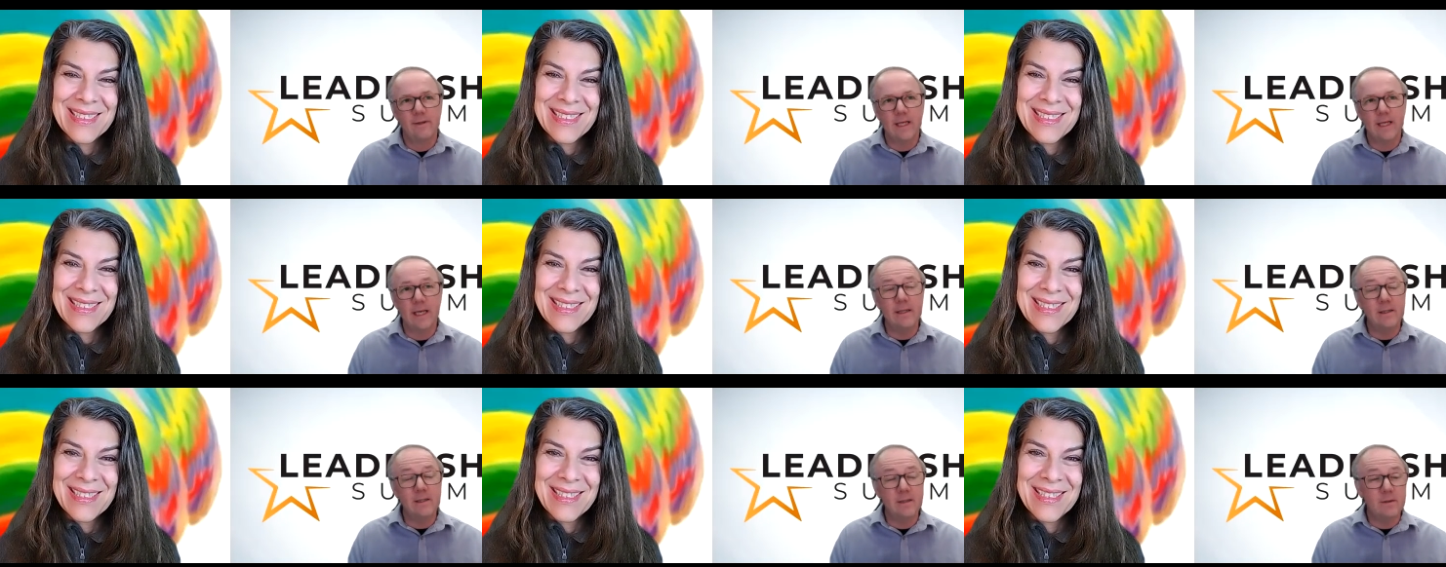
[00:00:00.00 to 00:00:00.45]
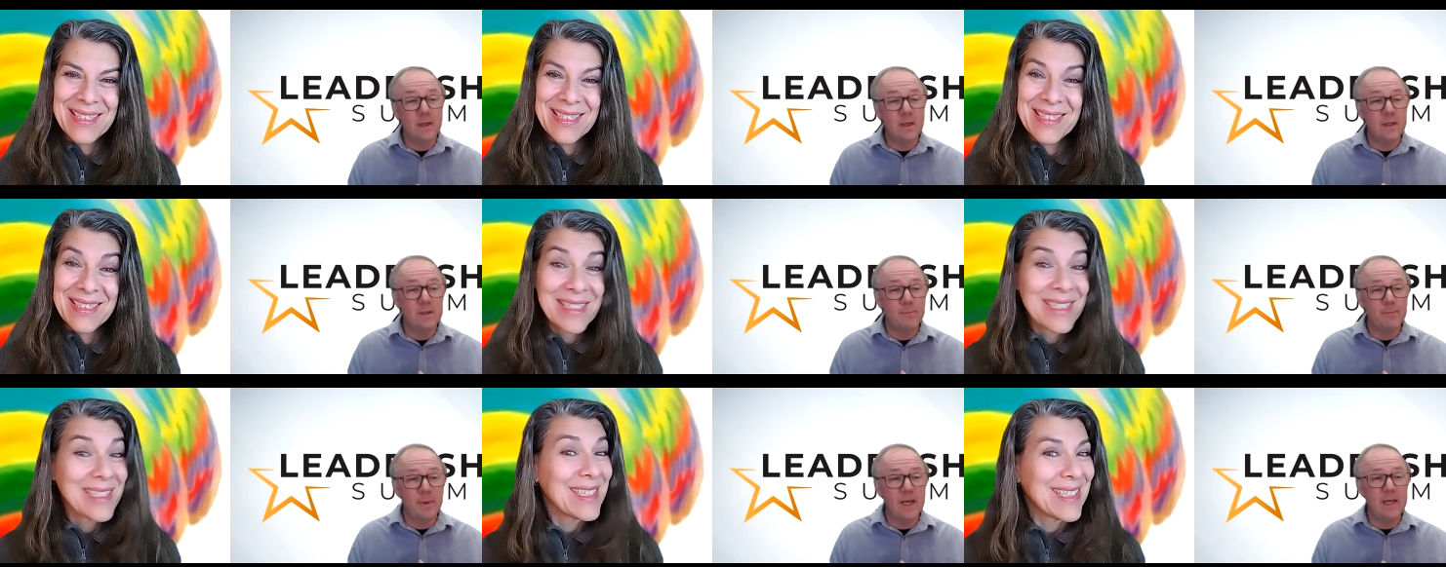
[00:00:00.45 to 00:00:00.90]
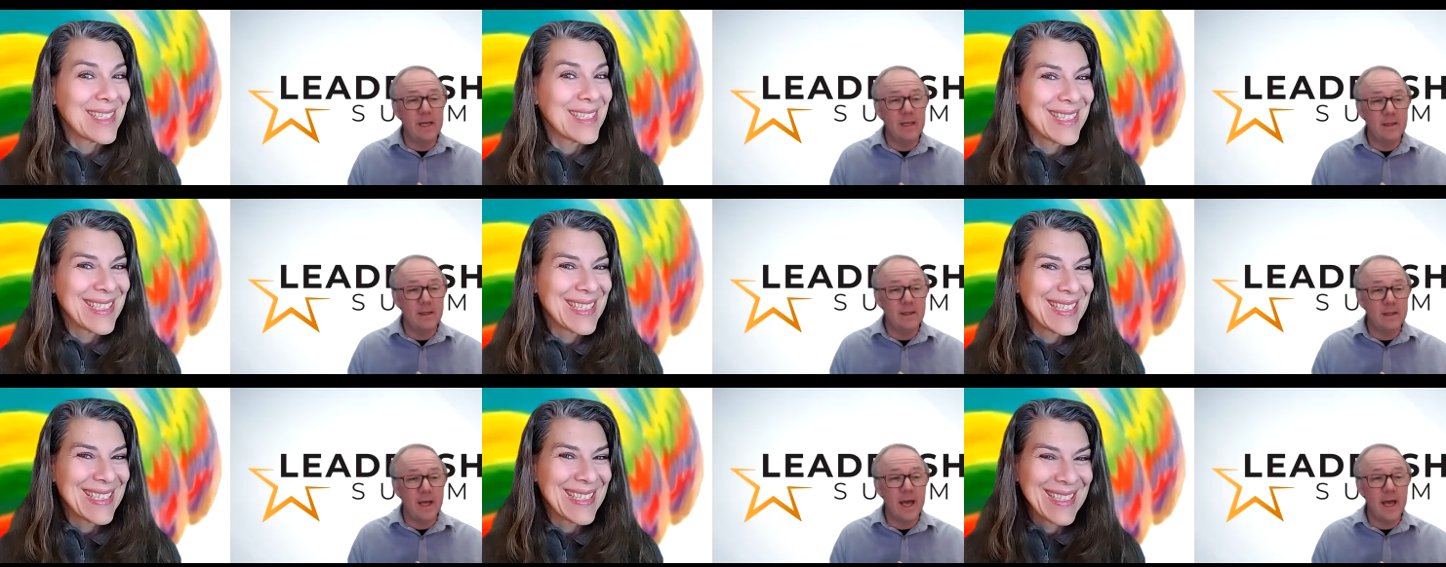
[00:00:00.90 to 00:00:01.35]
Speaker 1: it's been
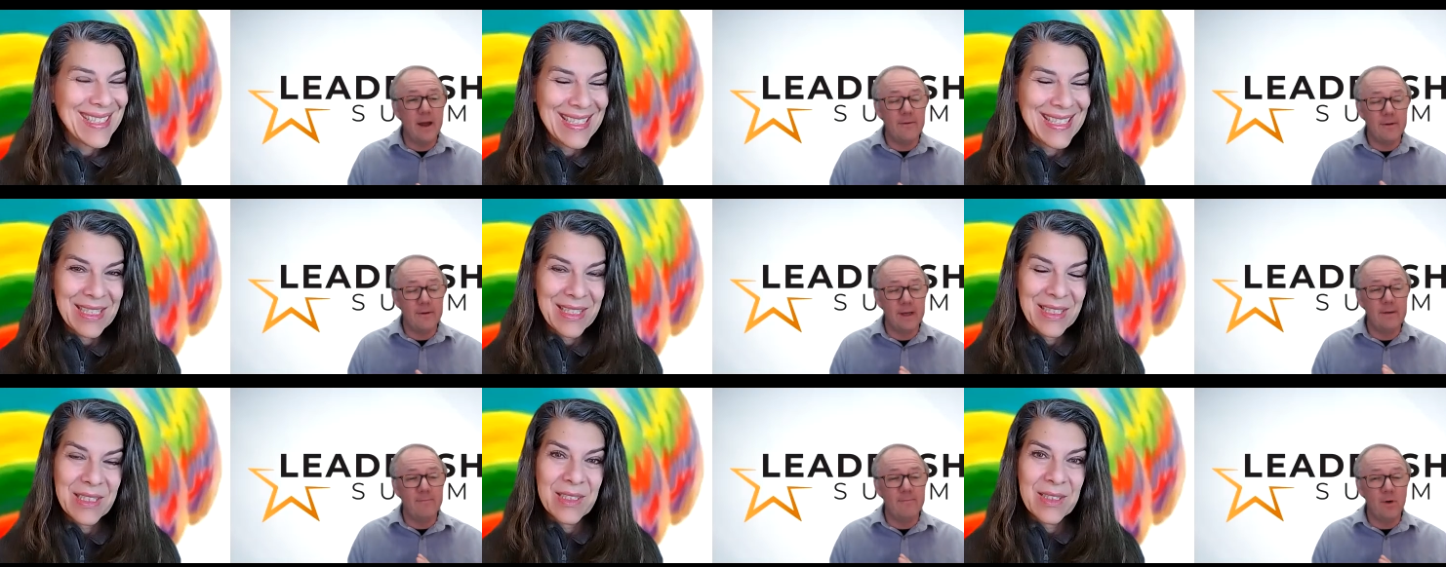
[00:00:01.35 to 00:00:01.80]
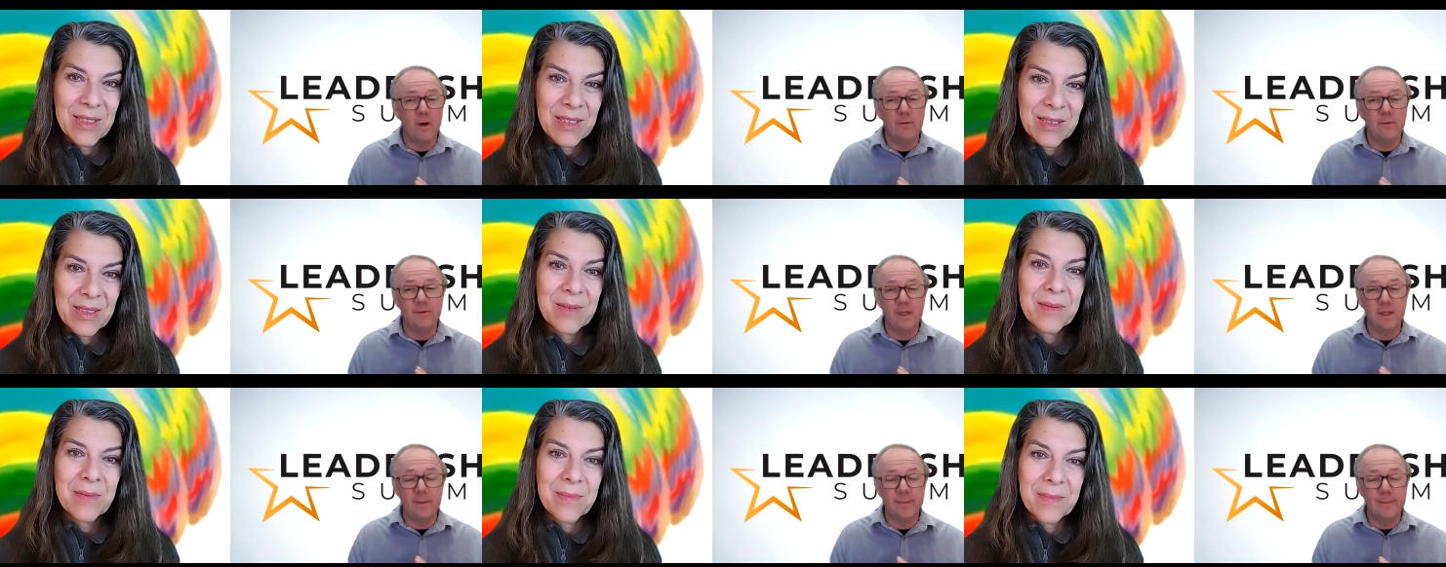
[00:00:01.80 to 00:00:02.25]
being there involved in the